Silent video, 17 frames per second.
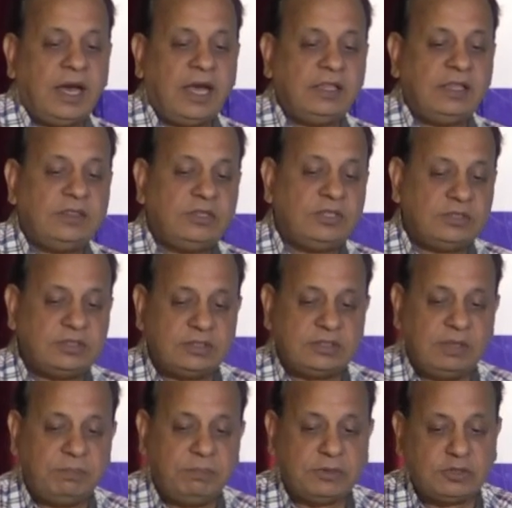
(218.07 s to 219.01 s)
And this
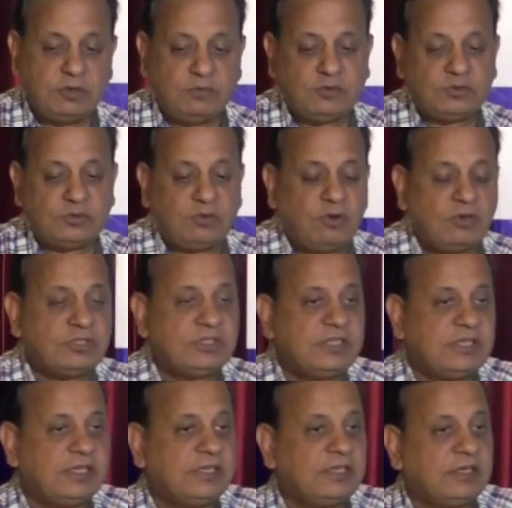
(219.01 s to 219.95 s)
is the
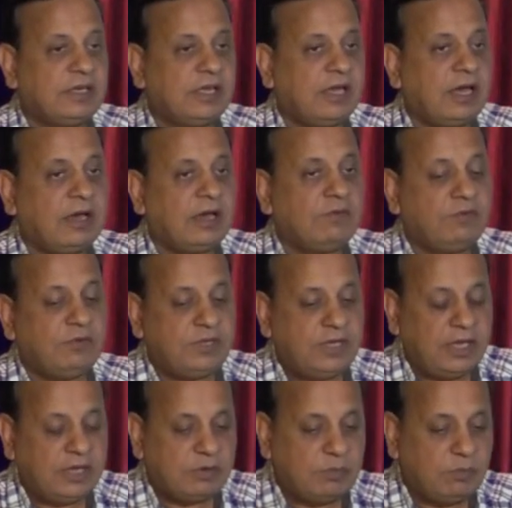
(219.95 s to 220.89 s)
pathophysiology in a
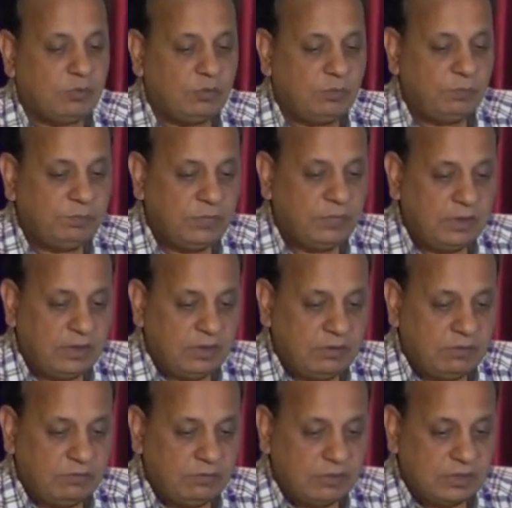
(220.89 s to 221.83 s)
VA ECMO.
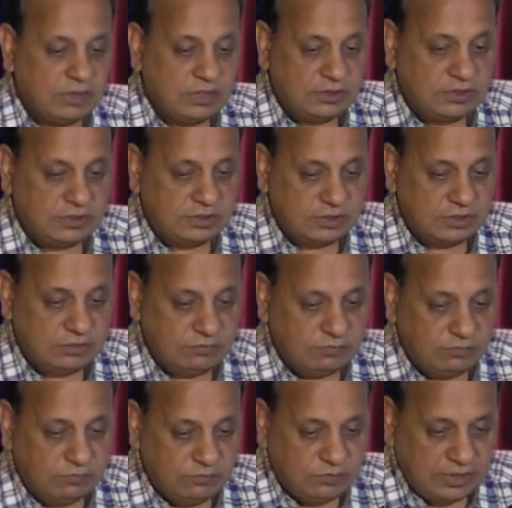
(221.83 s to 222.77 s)
This
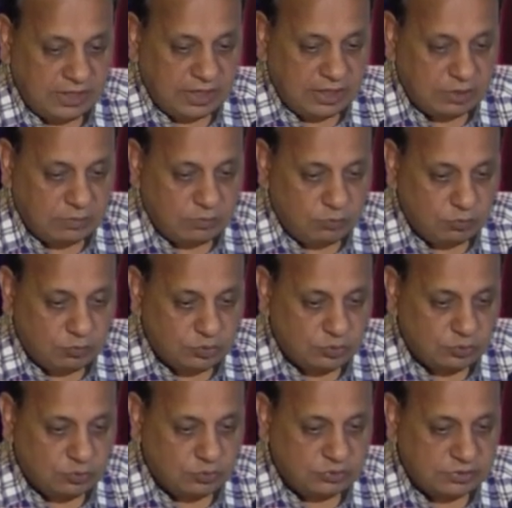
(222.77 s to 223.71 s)
VA ECMO
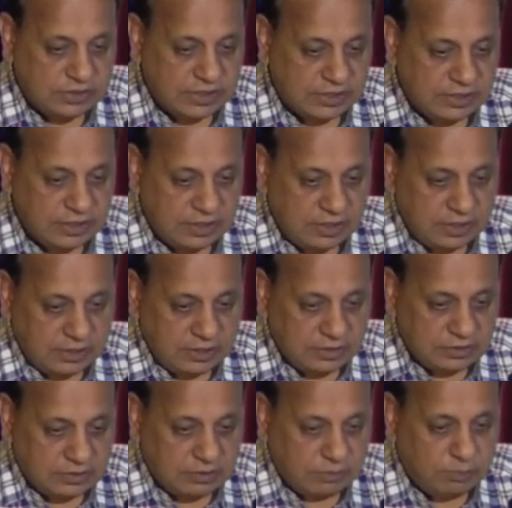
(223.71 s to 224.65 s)
shows that
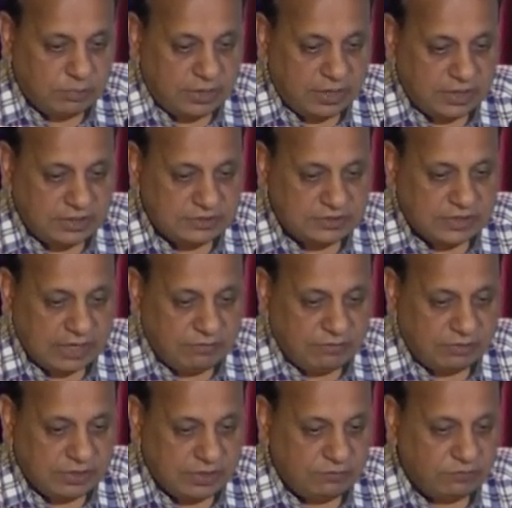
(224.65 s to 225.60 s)
the blood is
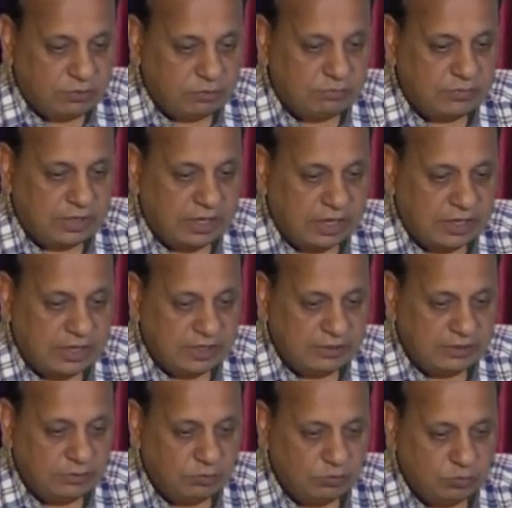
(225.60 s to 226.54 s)
diverted from the RA
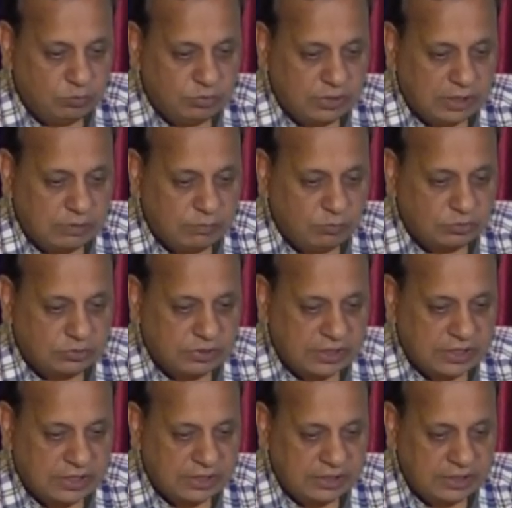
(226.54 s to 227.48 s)
to the ECMO
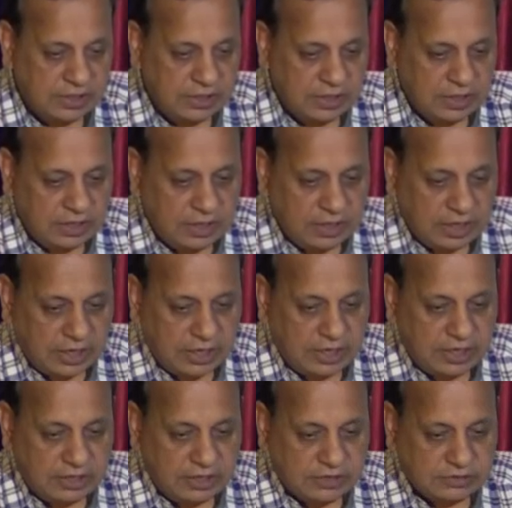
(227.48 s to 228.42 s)
circuit,
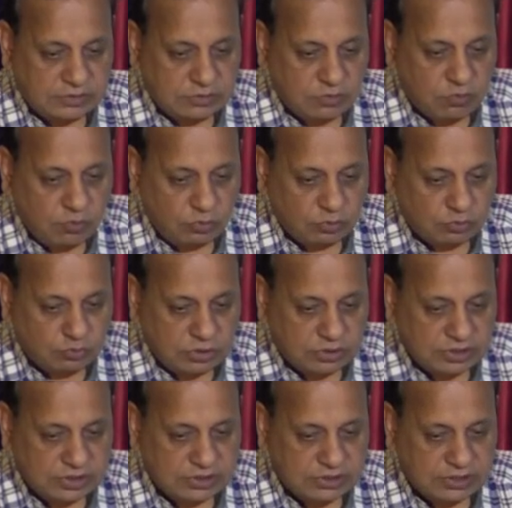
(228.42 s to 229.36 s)
and it goes to
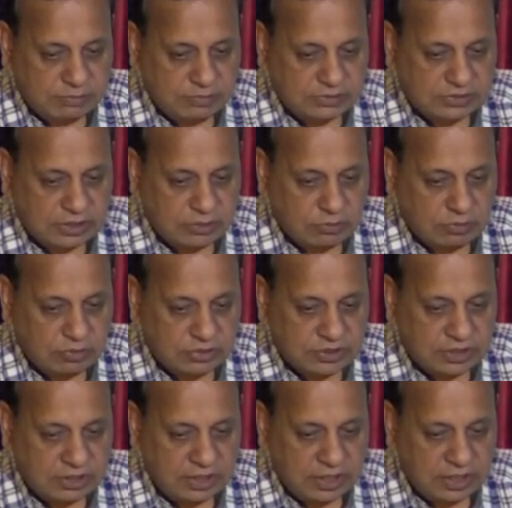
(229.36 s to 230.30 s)
the systemic
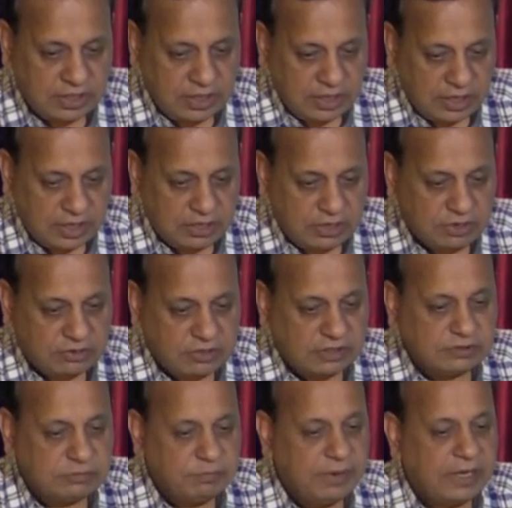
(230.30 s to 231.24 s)
circulation and
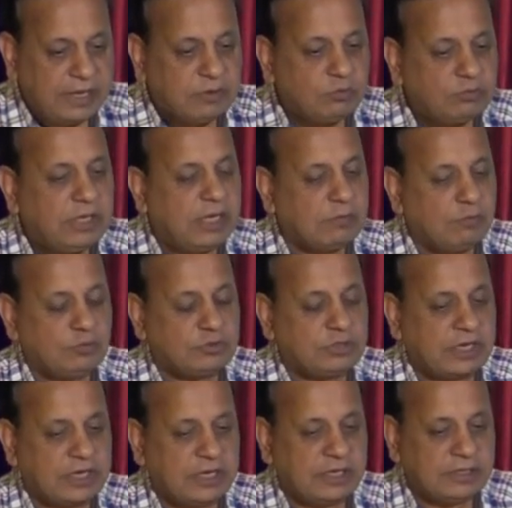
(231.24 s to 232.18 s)
returns back to the ECMO
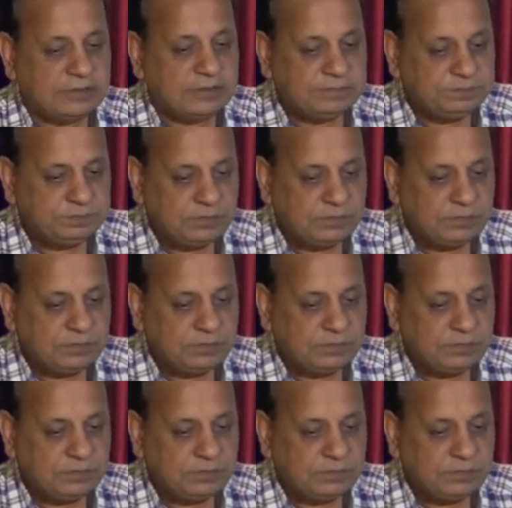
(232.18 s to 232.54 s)
circuit.